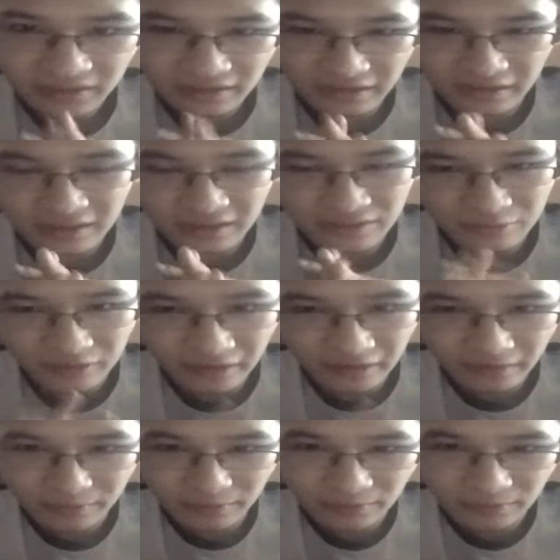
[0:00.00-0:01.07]
Okay, that's what
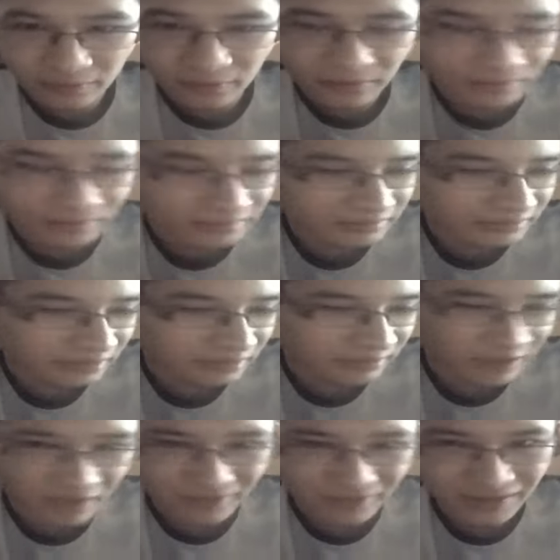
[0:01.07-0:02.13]
I prefer. I
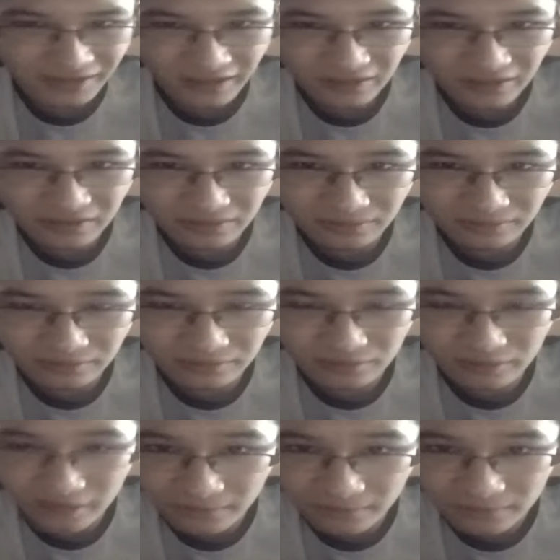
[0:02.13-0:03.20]
mean, obviously, I still do
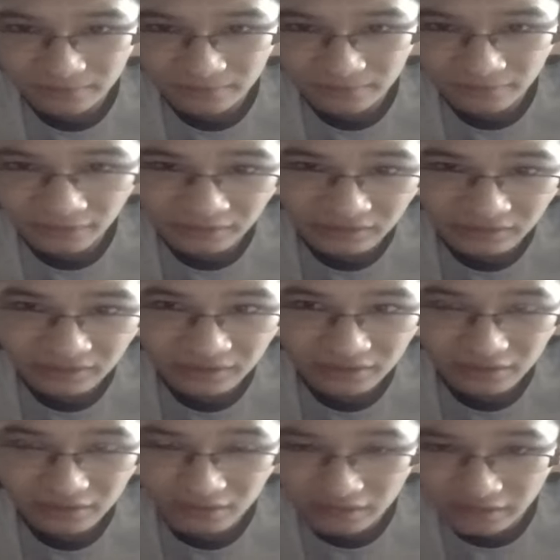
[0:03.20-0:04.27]
have friends
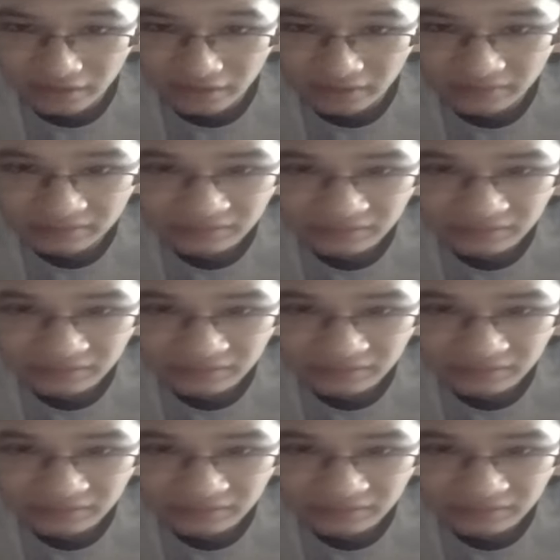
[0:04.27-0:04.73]
online,